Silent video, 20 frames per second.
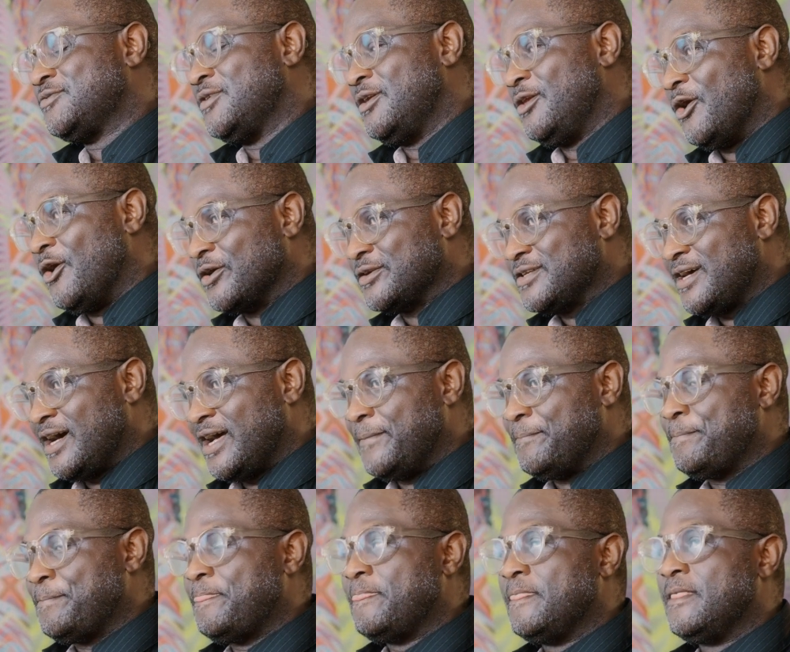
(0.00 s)
for a long
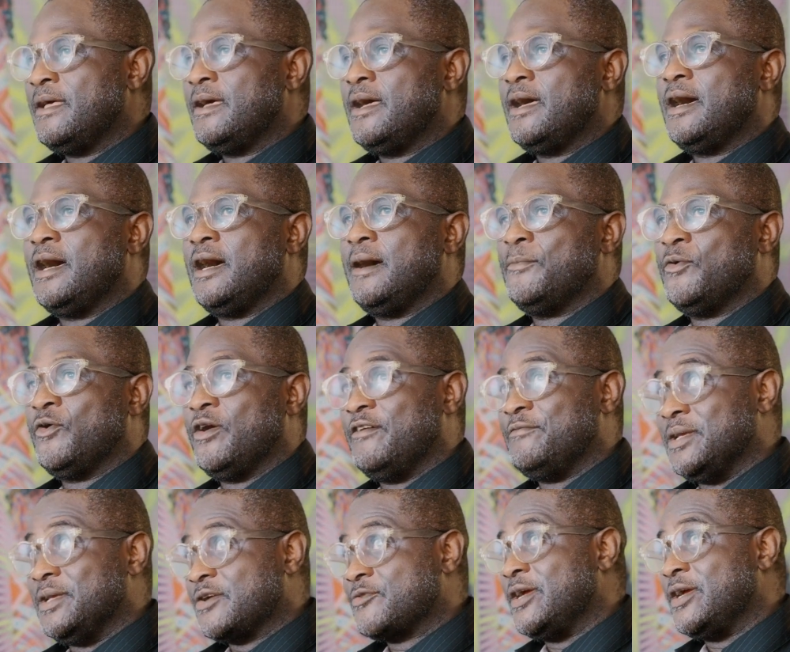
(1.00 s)
time, or
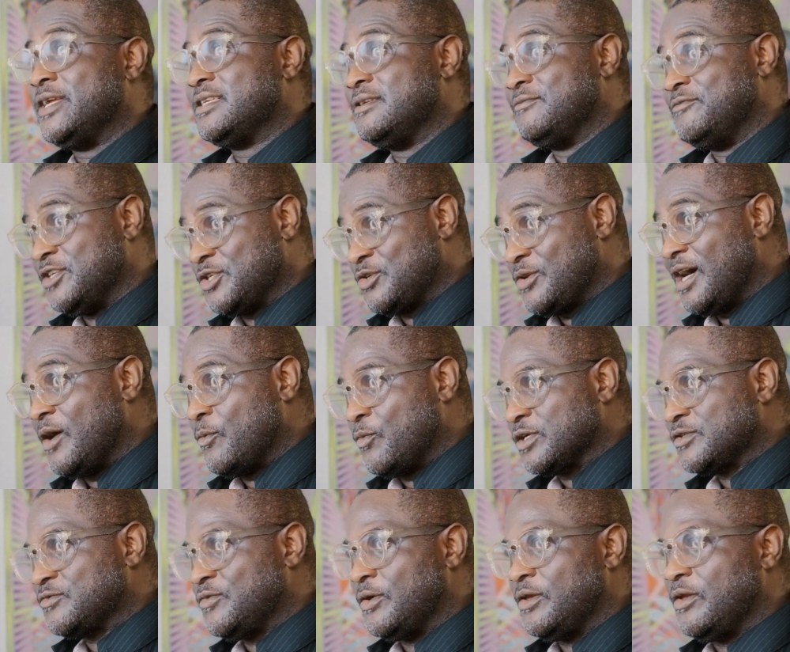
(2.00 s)
I've been creating visual
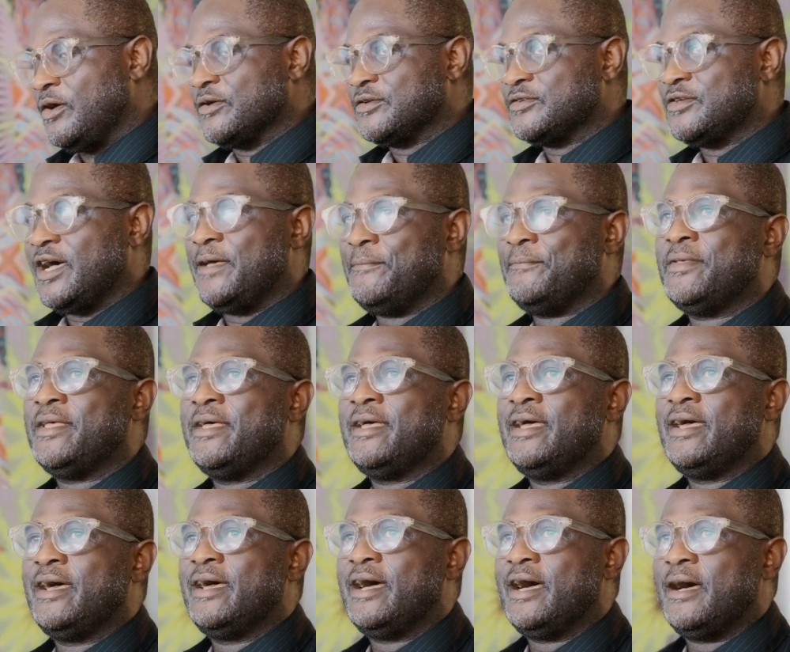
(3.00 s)
artworks for a long time.
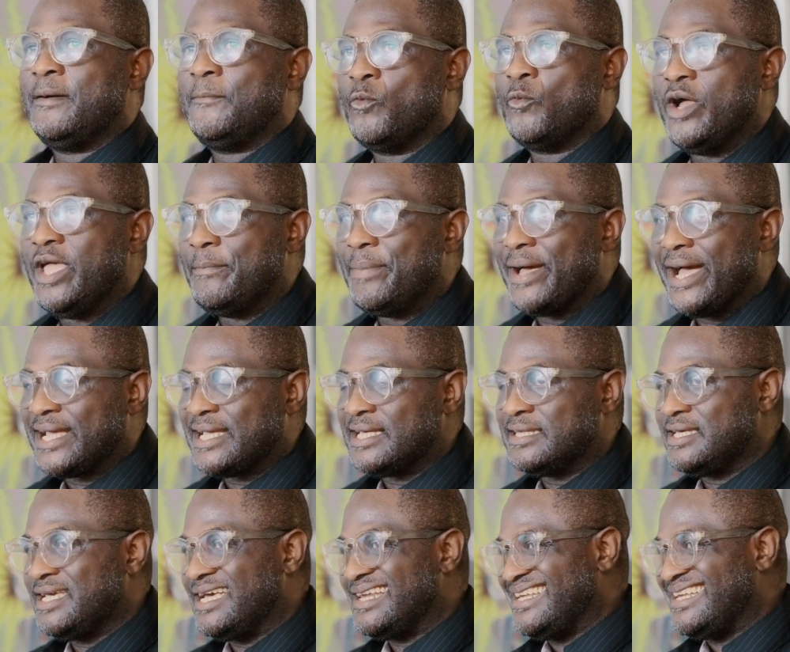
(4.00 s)
Way back
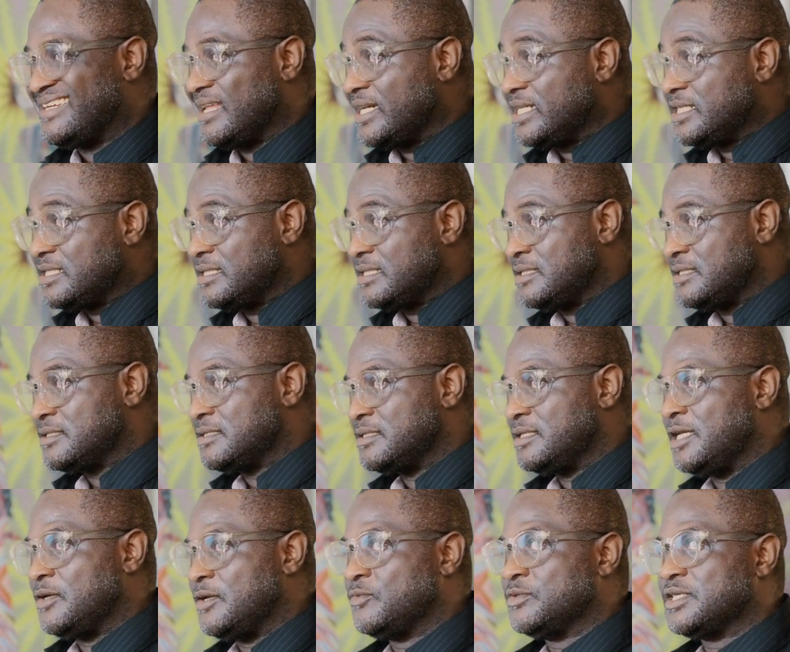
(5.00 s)
in the early
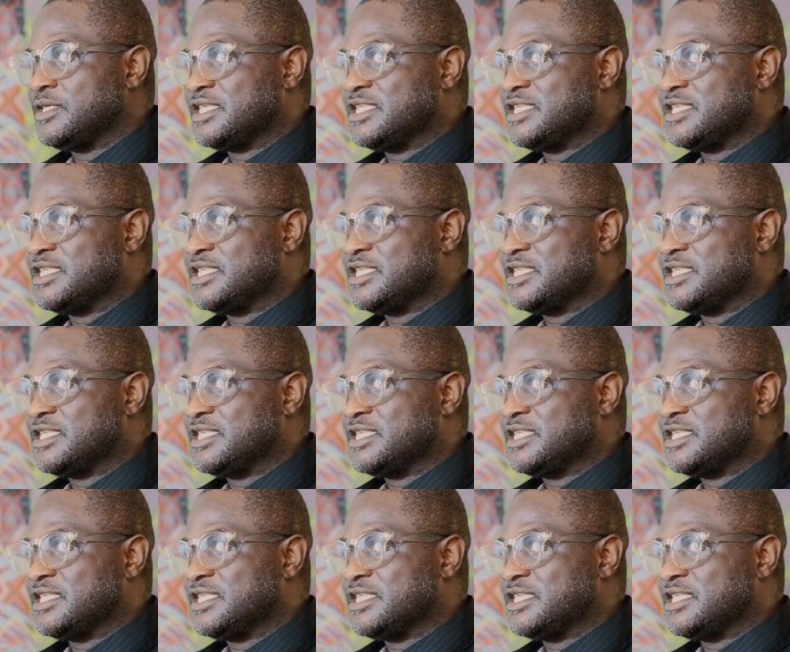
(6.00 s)
90s, it was